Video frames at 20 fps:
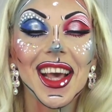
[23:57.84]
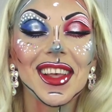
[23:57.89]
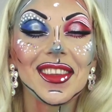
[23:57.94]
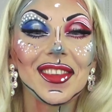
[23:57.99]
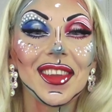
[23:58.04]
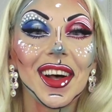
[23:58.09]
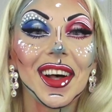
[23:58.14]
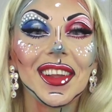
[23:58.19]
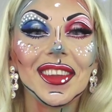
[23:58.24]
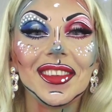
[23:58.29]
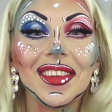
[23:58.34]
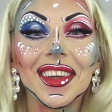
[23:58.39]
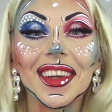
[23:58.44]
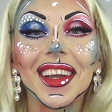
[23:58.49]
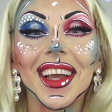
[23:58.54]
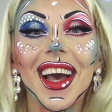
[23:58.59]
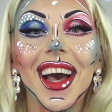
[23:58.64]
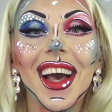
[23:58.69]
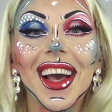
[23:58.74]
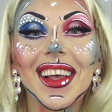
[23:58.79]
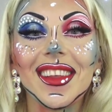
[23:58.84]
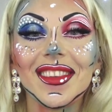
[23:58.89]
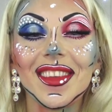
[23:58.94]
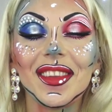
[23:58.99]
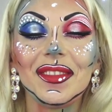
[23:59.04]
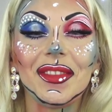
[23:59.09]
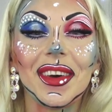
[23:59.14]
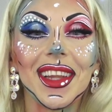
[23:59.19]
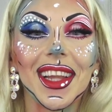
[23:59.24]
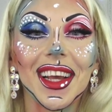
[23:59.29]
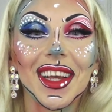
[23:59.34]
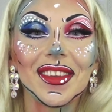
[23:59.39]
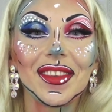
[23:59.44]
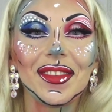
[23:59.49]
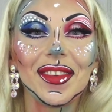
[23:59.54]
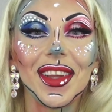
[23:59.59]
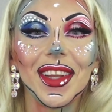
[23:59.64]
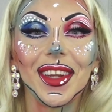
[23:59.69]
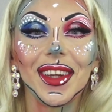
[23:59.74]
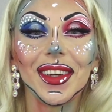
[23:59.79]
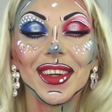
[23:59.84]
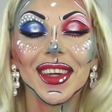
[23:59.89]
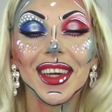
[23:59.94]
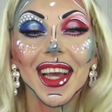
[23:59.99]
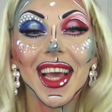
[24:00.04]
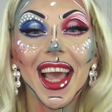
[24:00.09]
So I'll see you guys in my next video,